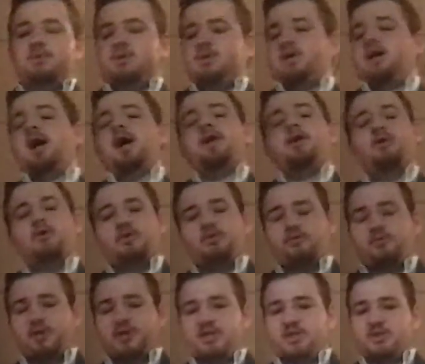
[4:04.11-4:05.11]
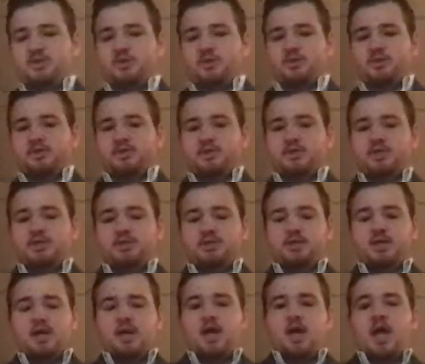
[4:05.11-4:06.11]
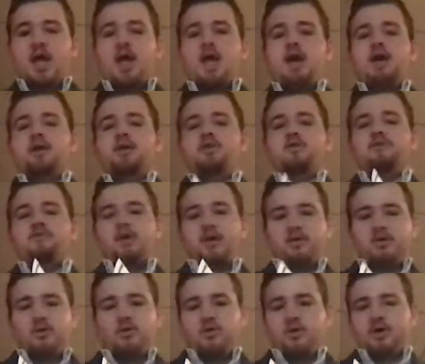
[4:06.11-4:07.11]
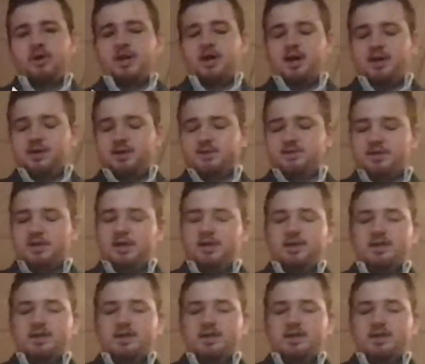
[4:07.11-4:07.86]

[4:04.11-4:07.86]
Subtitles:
you got all your resources, and you're very organized.